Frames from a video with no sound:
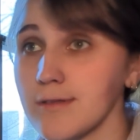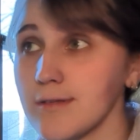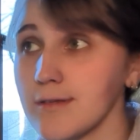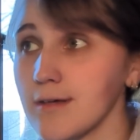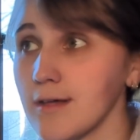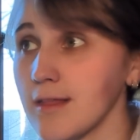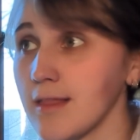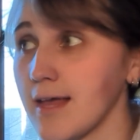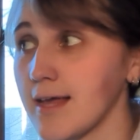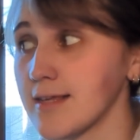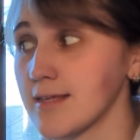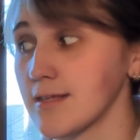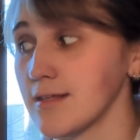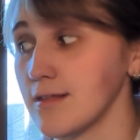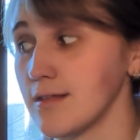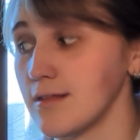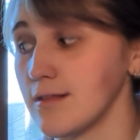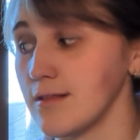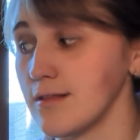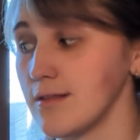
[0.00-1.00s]
could last
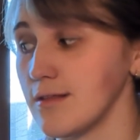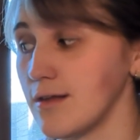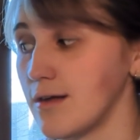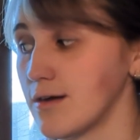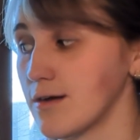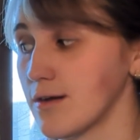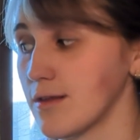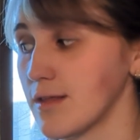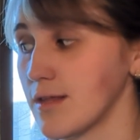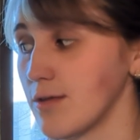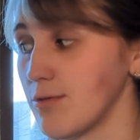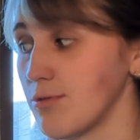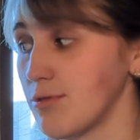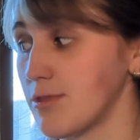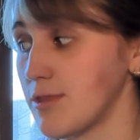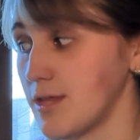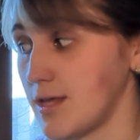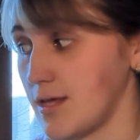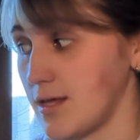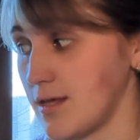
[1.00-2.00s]
longer than you
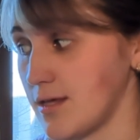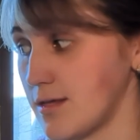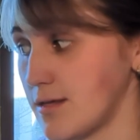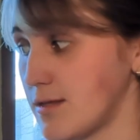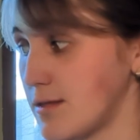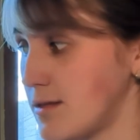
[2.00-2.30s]
think.